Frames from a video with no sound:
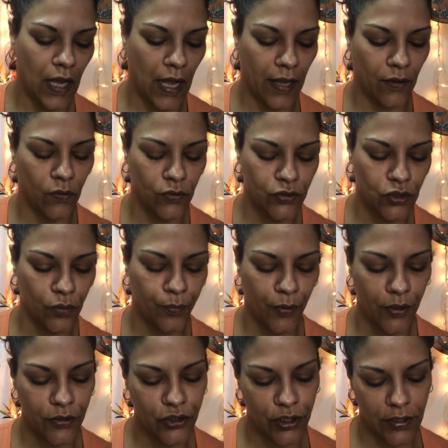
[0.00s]
I also
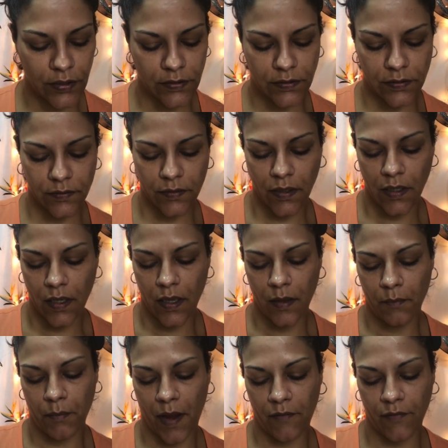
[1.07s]
purchased
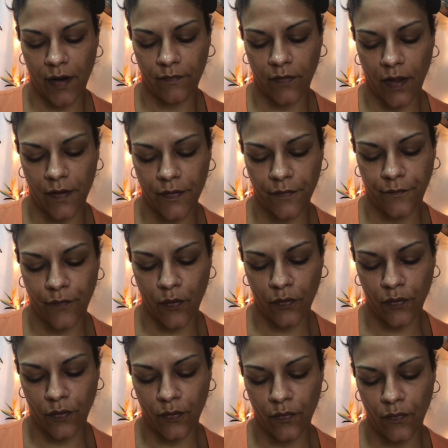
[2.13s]
by Revlon the
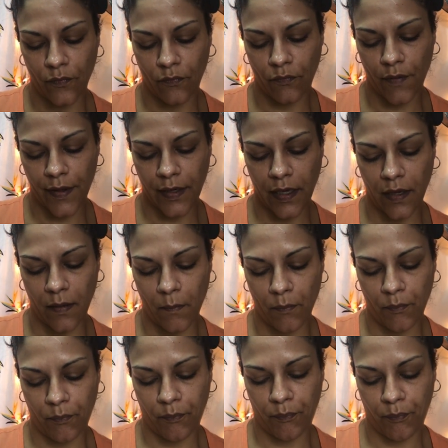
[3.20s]
Photoready
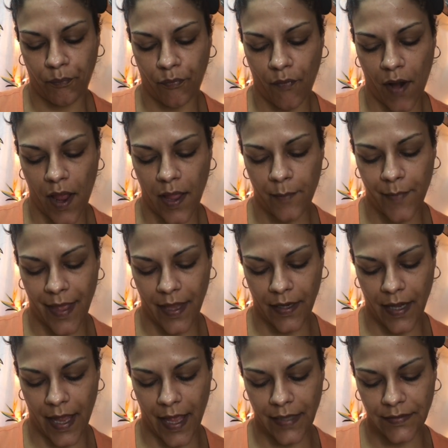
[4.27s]
prime
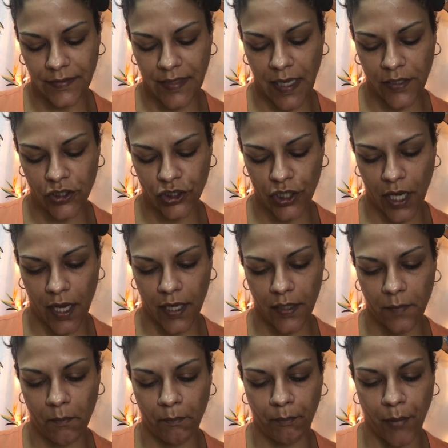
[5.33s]
and anti
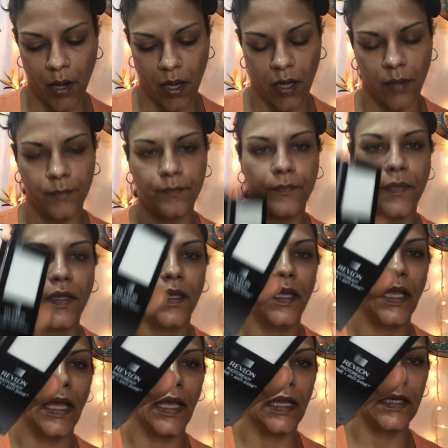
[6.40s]
shine balm
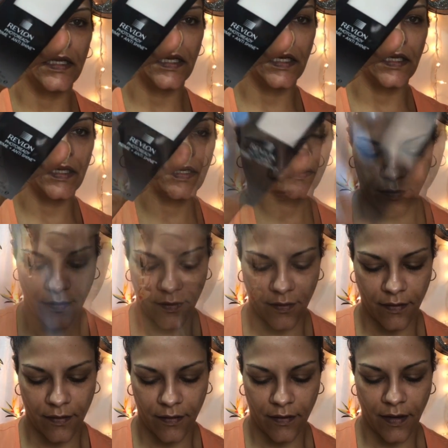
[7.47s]
in clear.
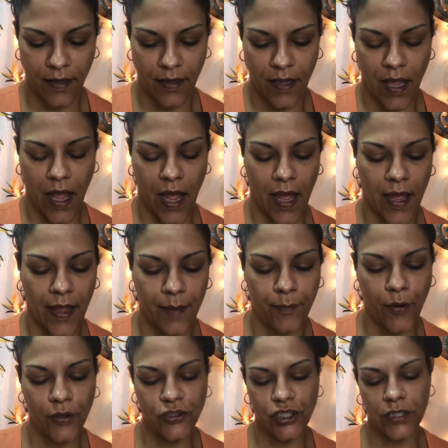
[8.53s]
I
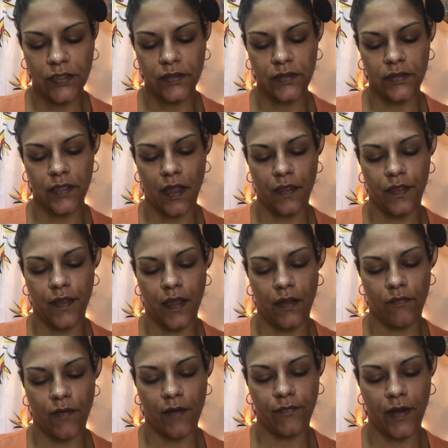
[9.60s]
purchased
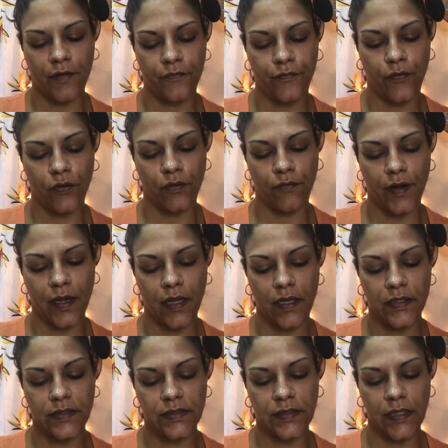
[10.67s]
the Revlon Photoready
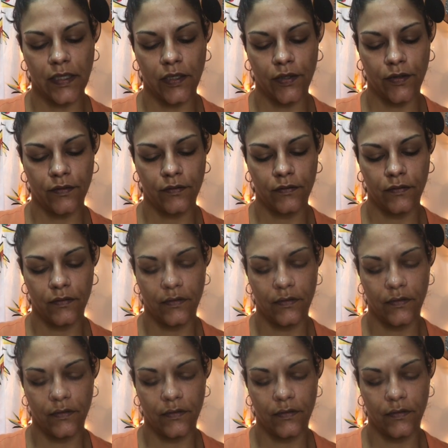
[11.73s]
concealer.